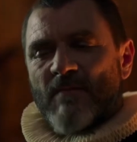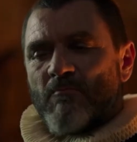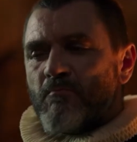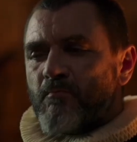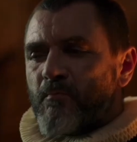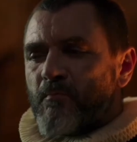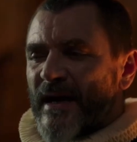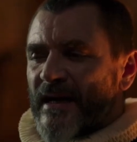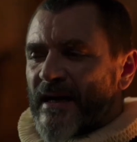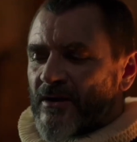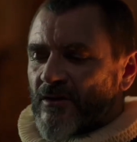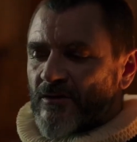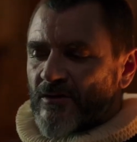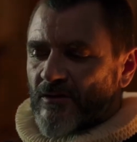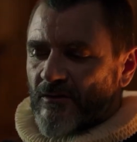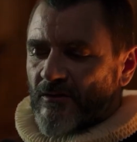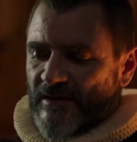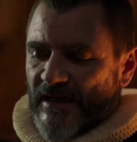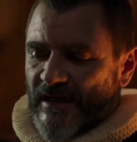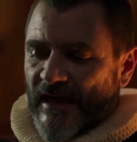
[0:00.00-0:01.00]

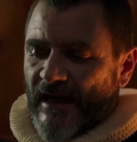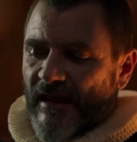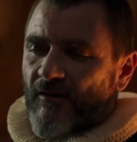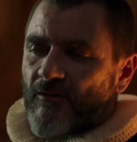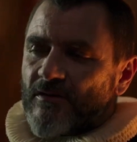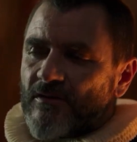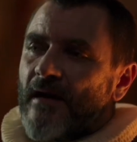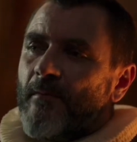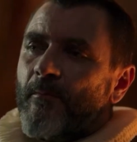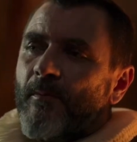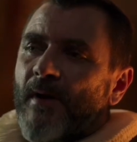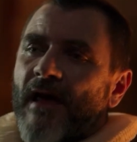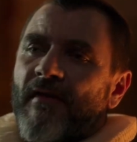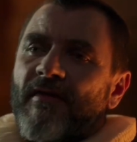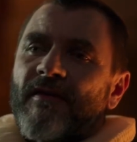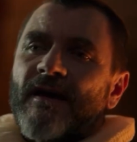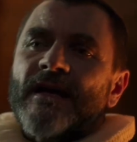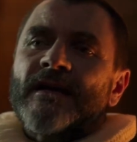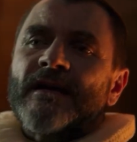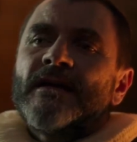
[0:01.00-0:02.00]
Rostigu's obsession
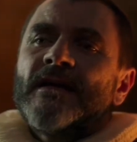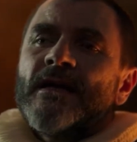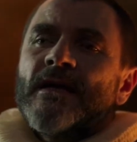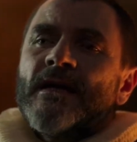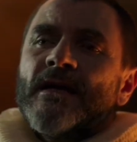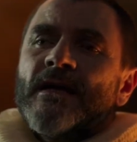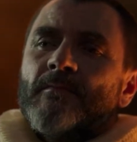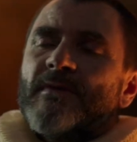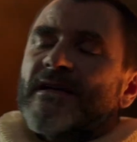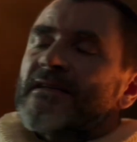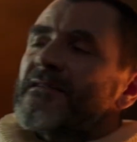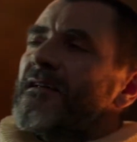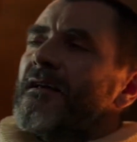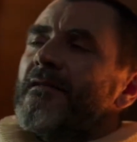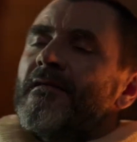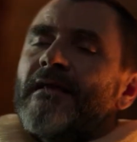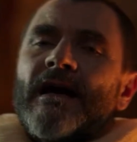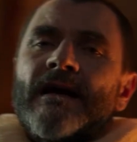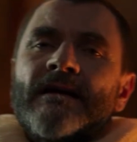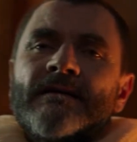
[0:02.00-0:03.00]
with the witch's Sabbat,
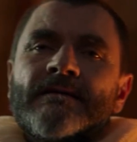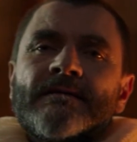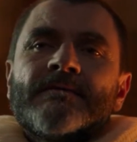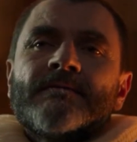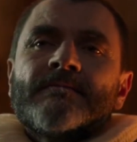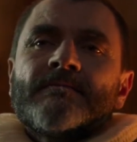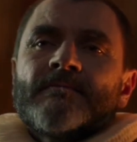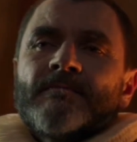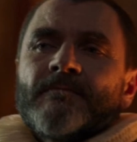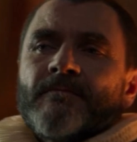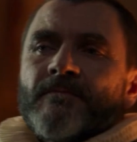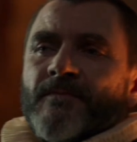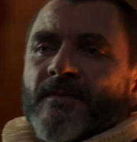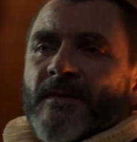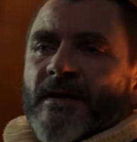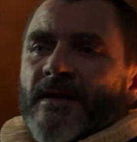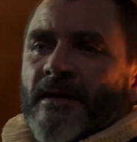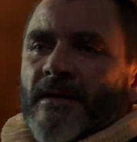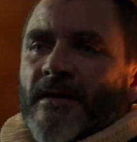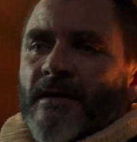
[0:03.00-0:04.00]
to buy
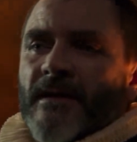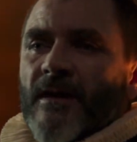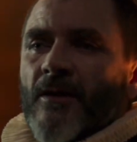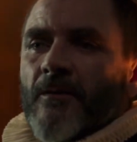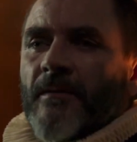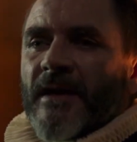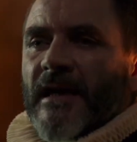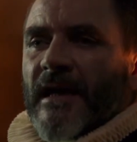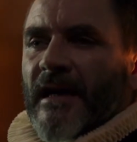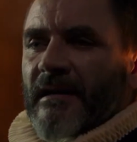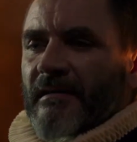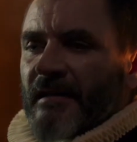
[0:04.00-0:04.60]
time for her